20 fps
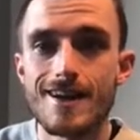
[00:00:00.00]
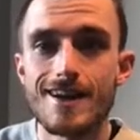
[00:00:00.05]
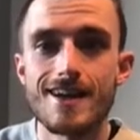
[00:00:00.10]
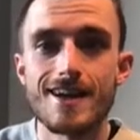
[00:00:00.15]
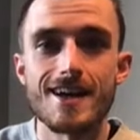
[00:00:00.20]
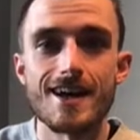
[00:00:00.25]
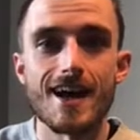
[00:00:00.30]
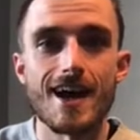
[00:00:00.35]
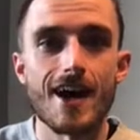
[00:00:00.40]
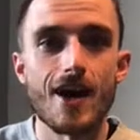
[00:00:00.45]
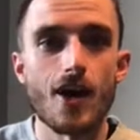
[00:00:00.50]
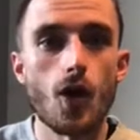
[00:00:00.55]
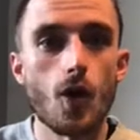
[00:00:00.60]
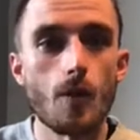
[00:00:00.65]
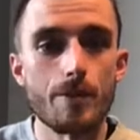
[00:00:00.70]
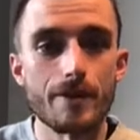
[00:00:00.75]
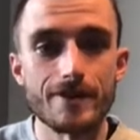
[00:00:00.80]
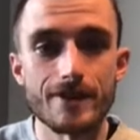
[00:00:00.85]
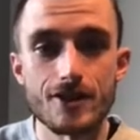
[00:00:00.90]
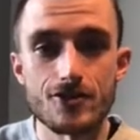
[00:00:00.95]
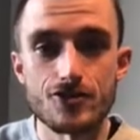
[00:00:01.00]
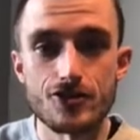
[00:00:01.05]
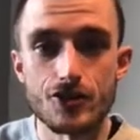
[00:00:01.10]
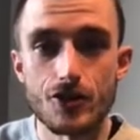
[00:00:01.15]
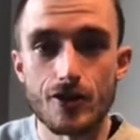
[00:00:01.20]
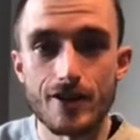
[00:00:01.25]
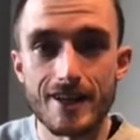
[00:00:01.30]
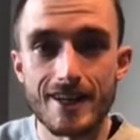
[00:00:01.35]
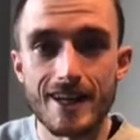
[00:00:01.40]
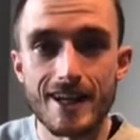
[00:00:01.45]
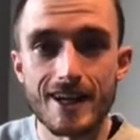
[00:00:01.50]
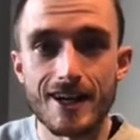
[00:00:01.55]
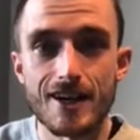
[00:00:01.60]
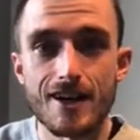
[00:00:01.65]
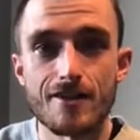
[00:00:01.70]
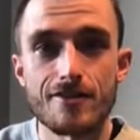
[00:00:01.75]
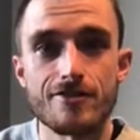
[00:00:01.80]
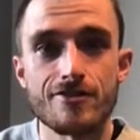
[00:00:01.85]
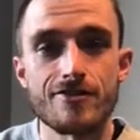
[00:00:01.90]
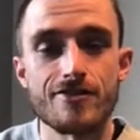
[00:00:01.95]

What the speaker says: hoping that you're going to get enough